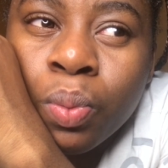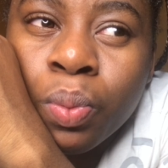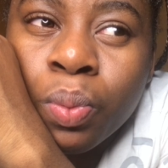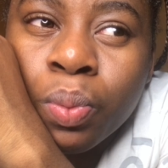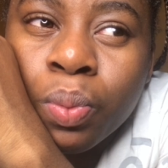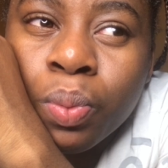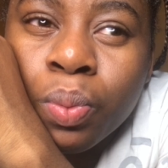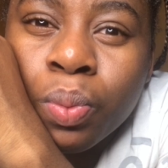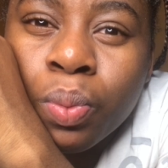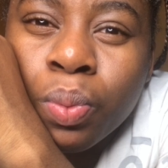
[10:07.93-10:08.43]

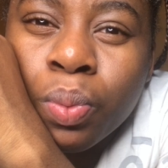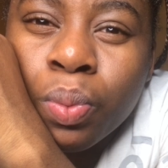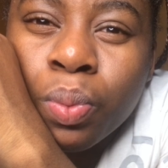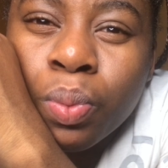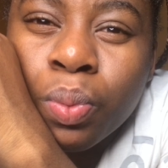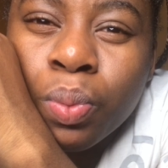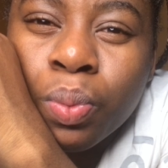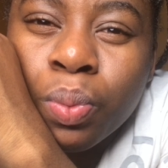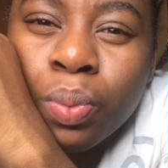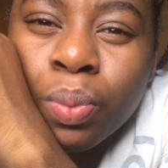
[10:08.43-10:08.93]
I
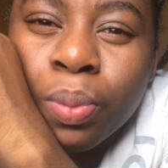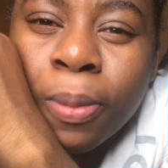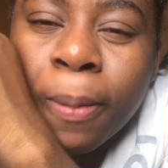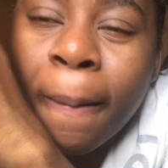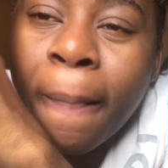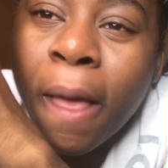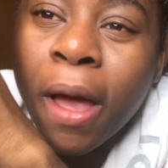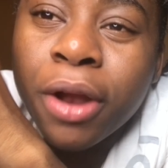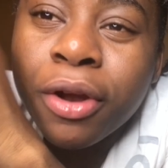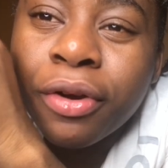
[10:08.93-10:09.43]
don't
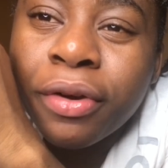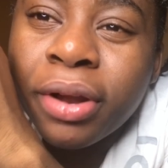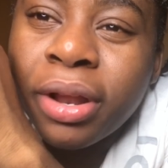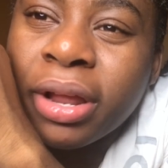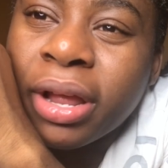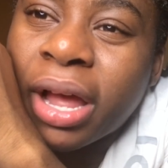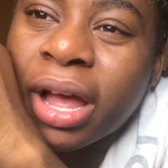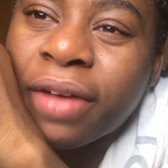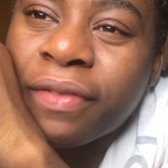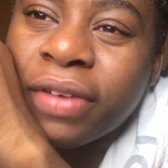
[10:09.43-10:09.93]

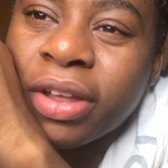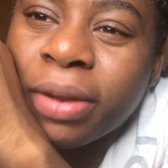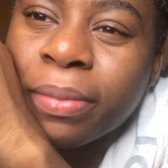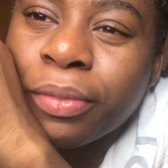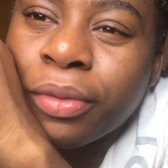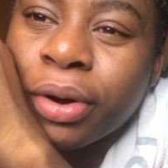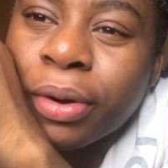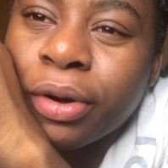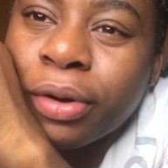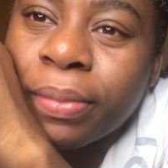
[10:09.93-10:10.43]
really have any
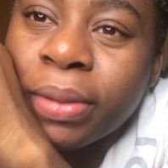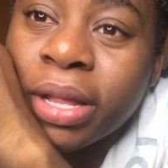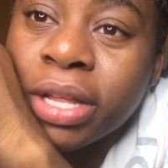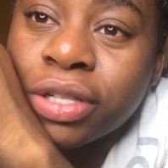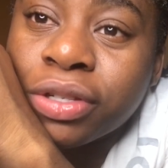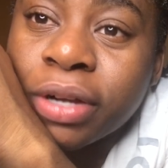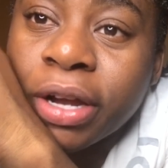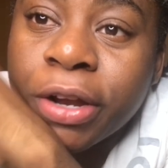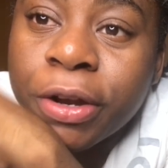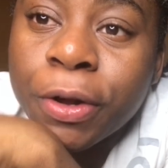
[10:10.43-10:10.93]
more
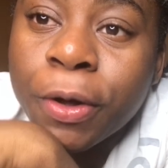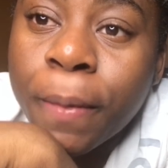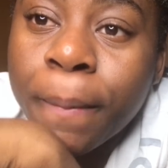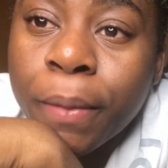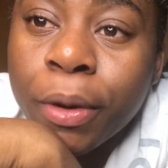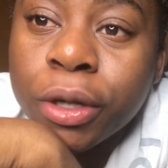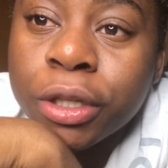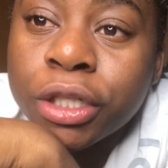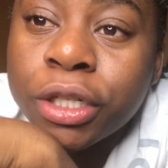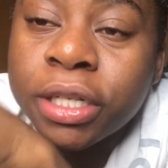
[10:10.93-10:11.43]
updates right now,
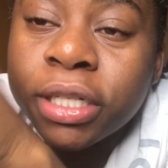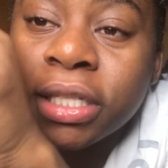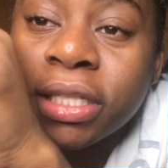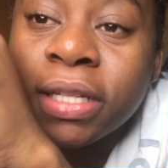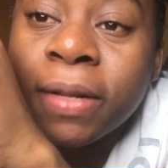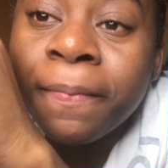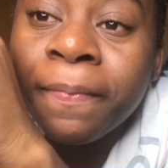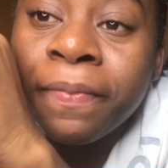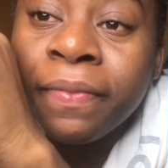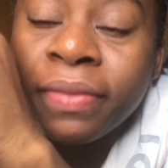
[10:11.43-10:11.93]
but
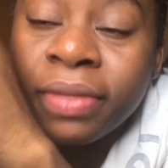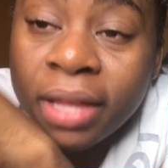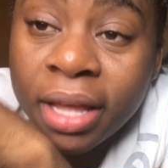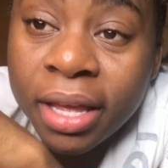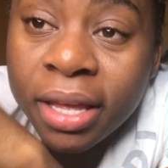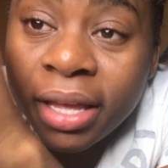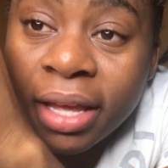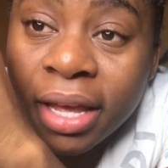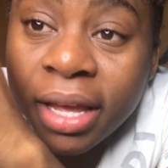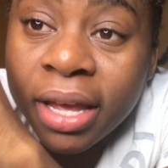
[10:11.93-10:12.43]
just
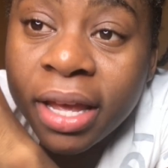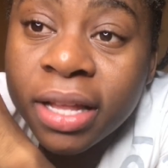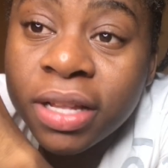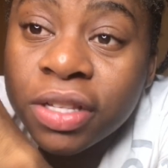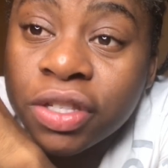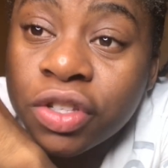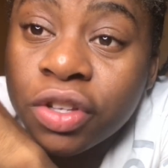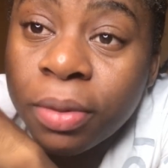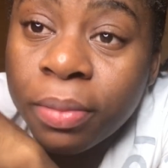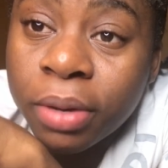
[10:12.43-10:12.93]
thank you
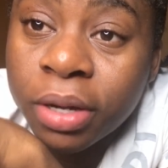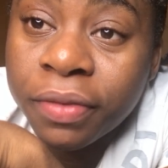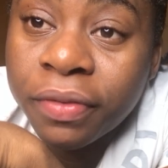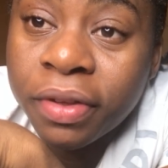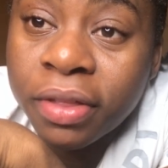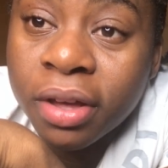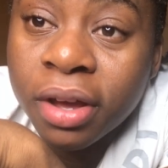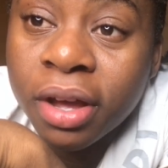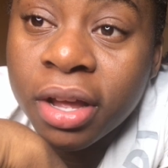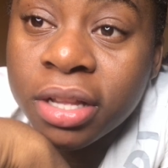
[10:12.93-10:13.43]
again so much
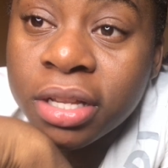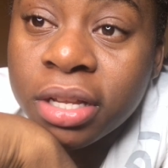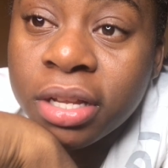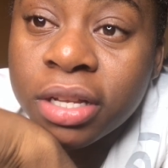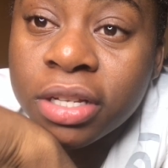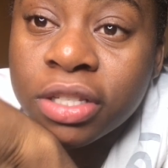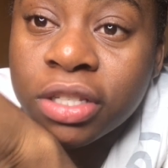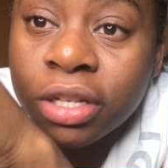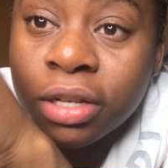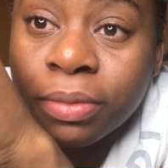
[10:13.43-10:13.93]
for the
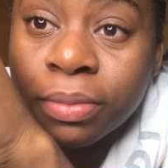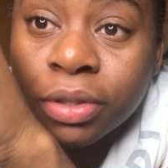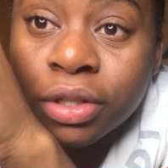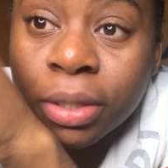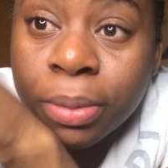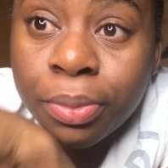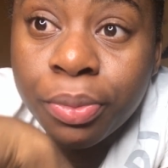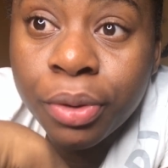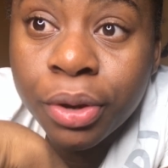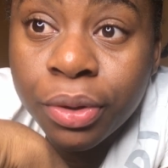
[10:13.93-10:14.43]
continuous
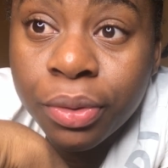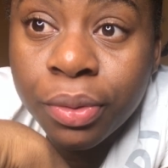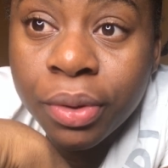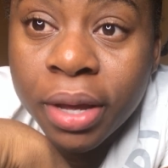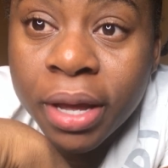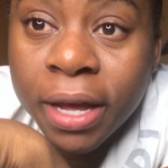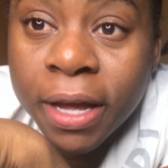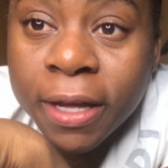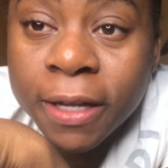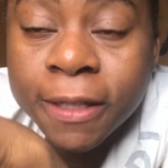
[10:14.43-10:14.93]
support, you
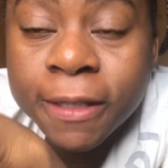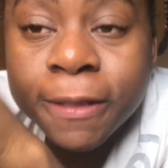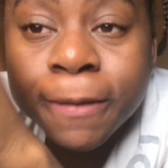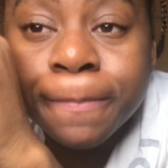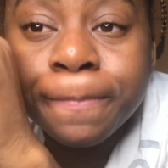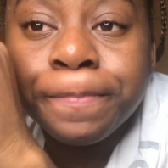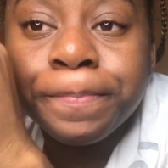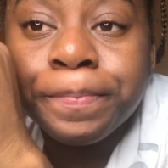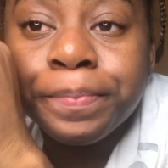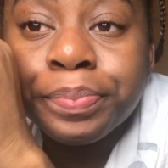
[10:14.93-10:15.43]
guys.
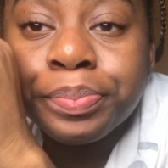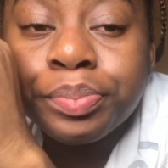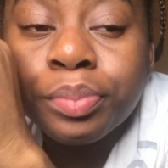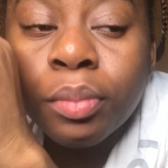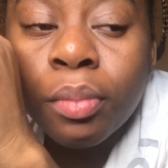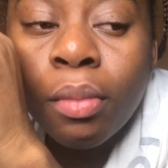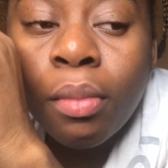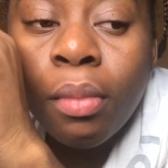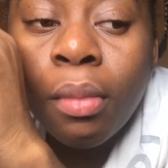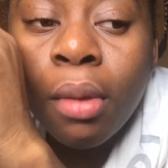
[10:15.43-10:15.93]

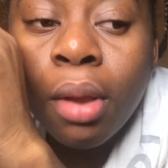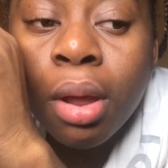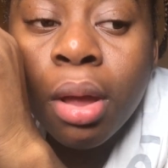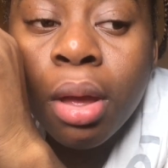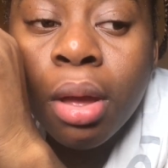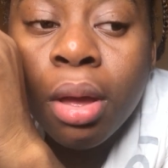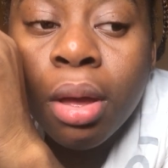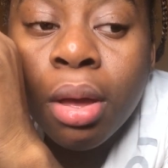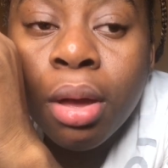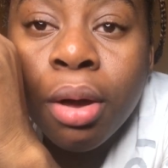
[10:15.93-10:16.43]

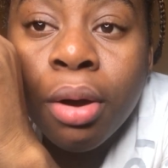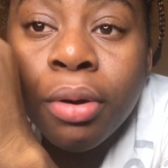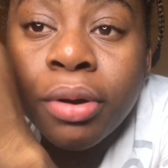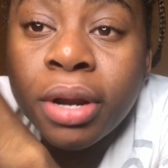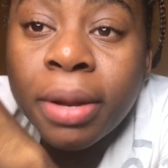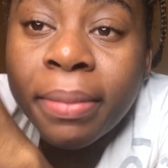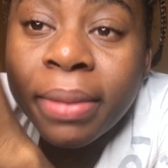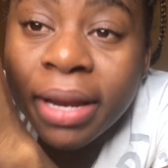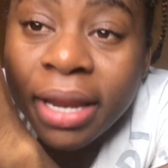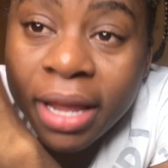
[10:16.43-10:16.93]

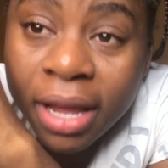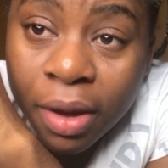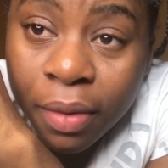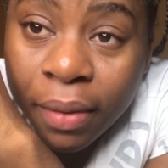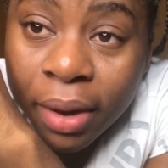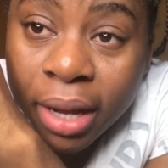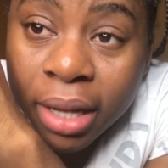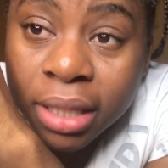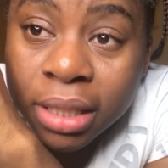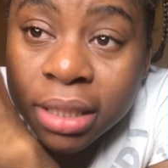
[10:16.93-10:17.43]
One of my dear
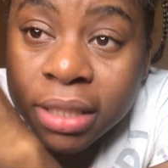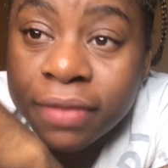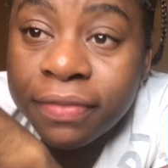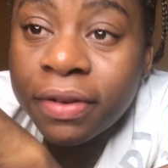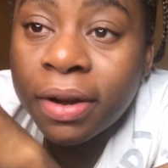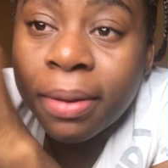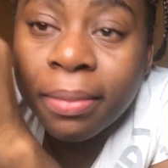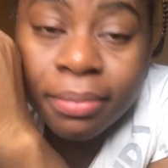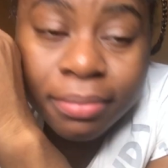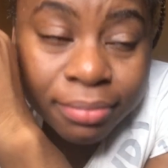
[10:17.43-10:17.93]
ones
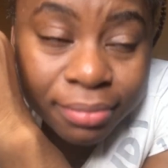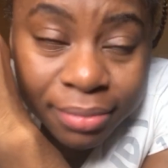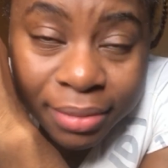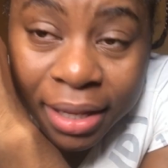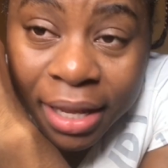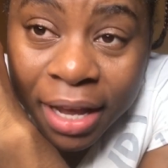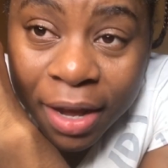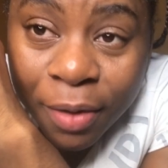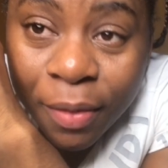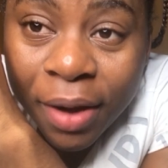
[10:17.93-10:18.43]
from
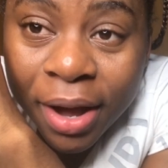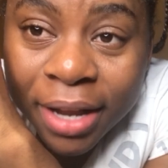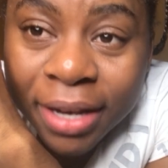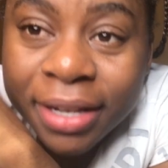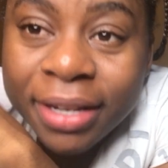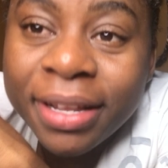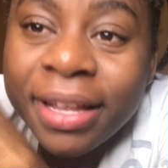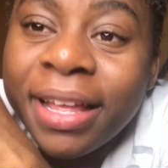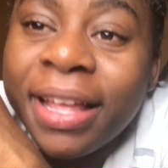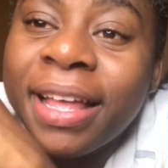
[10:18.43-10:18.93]
dear
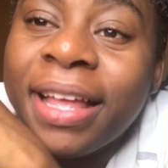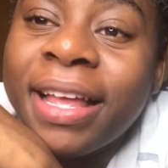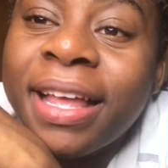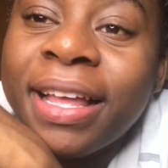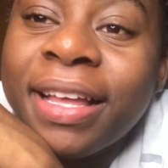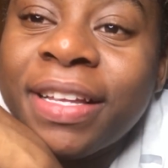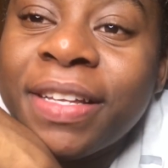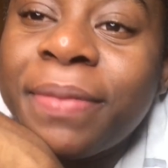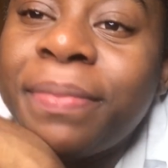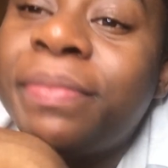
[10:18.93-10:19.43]
one.
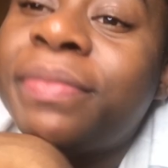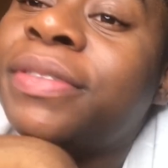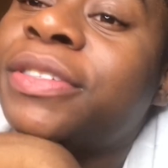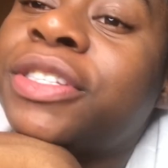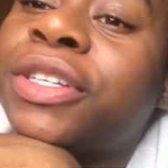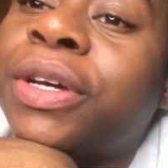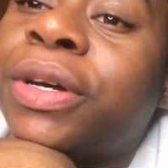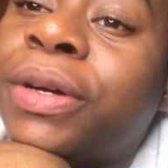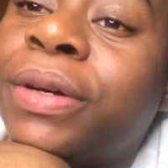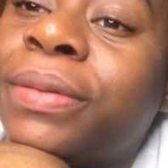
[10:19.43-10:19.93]

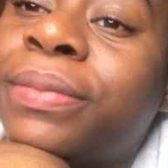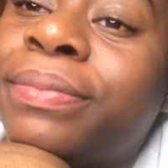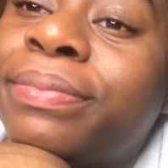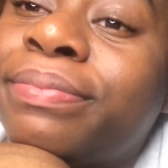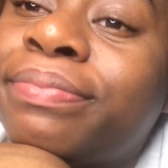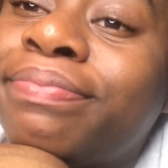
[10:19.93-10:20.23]
So